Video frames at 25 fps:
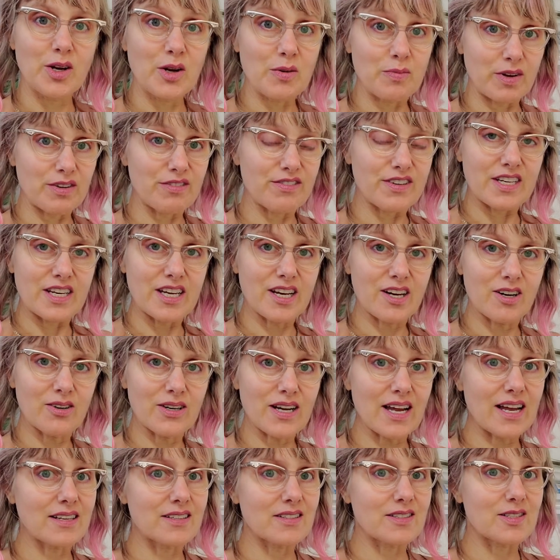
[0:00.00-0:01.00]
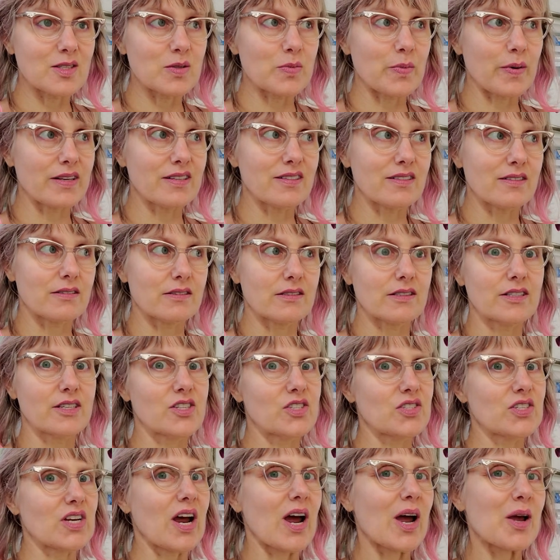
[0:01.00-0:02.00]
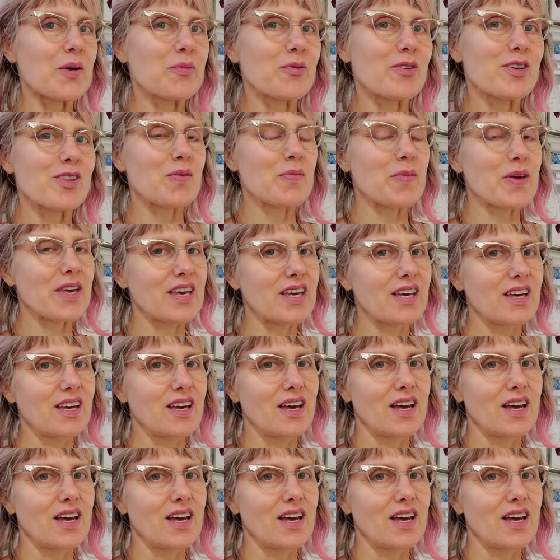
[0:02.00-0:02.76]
my video and spent all this time with me.